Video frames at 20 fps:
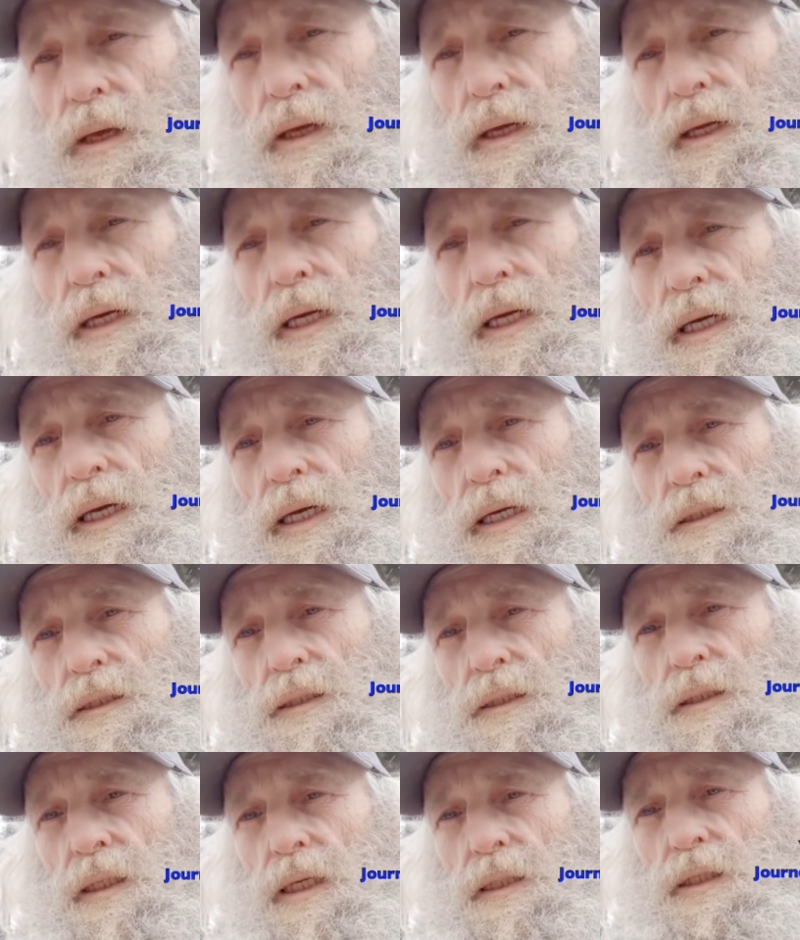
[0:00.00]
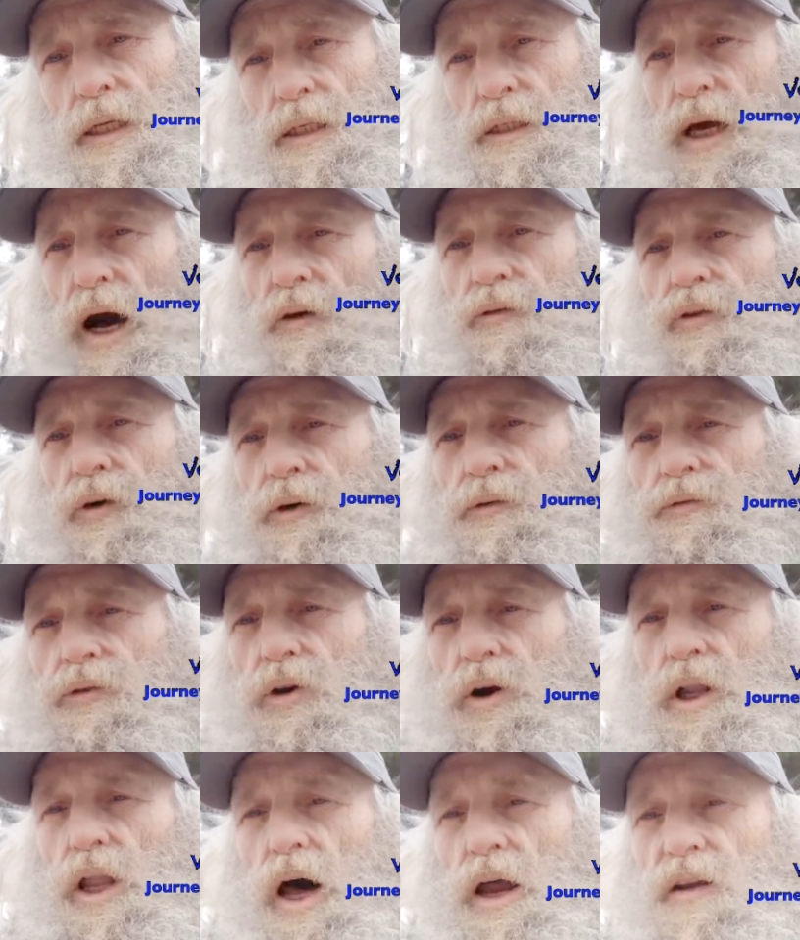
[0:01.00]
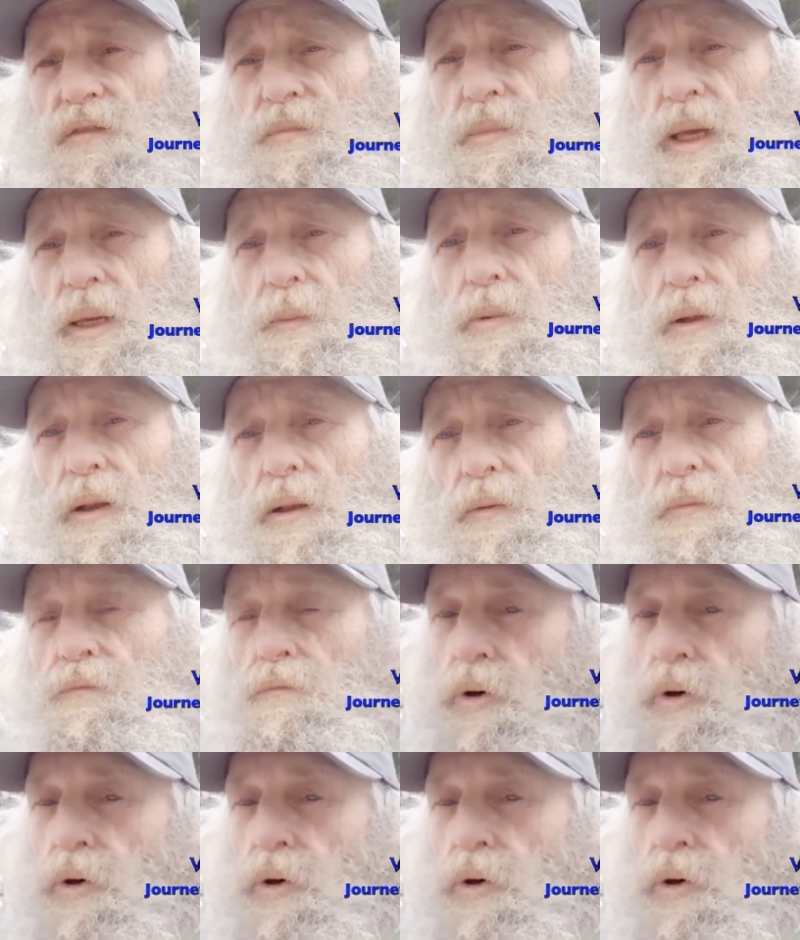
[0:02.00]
it's a tough one for a lot of people.